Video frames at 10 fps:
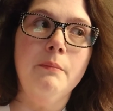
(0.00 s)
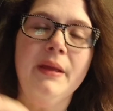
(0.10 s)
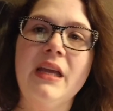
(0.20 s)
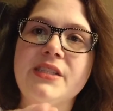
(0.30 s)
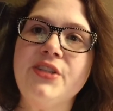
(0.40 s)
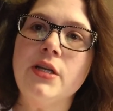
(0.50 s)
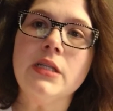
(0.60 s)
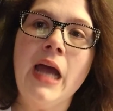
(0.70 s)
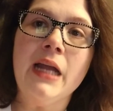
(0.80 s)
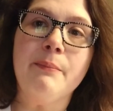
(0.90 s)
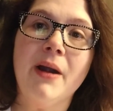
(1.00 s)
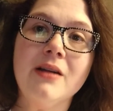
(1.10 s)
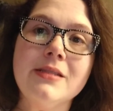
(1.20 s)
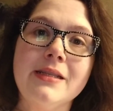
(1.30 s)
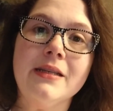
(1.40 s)
be a certain kind of
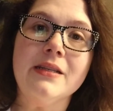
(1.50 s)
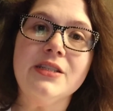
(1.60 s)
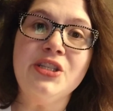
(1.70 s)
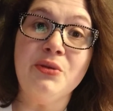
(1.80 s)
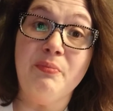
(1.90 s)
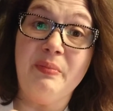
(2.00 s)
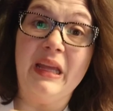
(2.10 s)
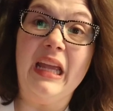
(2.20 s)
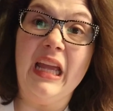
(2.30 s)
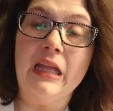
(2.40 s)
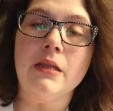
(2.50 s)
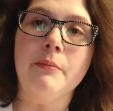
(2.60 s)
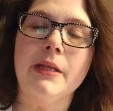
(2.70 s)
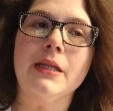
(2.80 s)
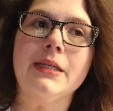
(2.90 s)
person to be in the
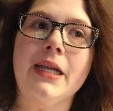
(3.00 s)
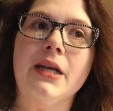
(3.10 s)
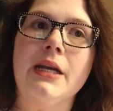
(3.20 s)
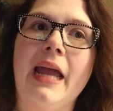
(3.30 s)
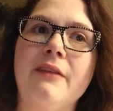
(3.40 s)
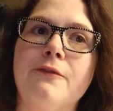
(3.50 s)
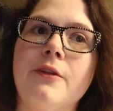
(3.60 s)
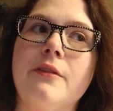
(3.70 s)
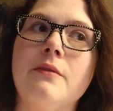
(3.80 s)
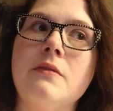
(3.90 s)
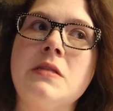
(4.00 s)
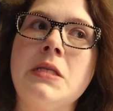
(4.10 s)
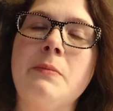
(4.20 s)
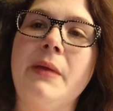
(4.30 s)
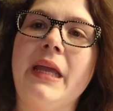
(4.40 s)
military, and for
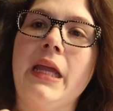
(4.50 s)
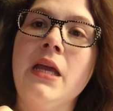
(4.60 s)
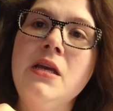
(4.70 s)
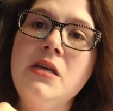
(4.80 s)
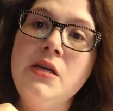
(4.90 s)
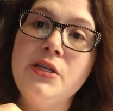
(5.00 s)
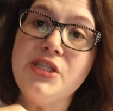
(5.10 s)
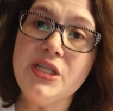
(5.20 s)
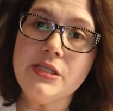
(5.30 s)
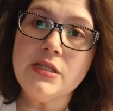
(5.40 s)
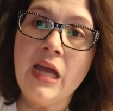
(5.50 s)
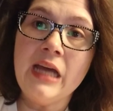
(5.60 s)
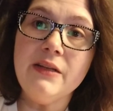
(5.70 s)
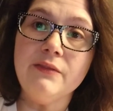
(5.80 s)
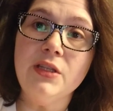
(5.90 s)
to be just
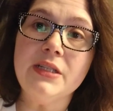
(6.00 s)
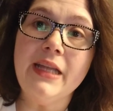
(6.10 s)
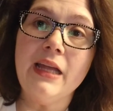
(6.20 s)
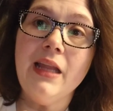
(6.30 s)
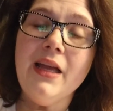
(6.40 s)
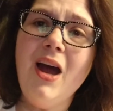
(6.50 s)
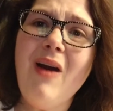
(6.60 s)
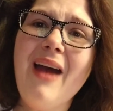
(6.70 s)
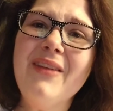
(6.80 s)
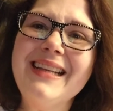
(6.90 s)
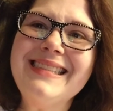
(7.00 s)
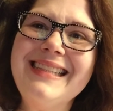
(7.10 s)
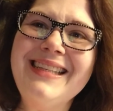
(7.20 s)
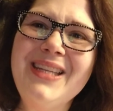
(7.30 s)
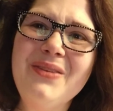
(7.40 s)
kind of looked at like, oh, haven't I
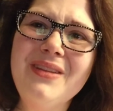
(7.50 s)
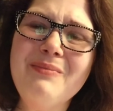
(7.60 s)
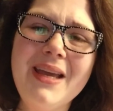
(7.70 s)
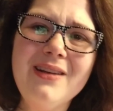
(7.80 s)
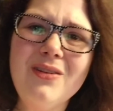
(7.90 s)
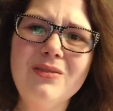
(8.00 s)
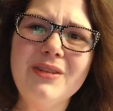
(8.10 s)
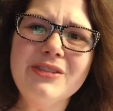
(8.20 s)
seen you in medical?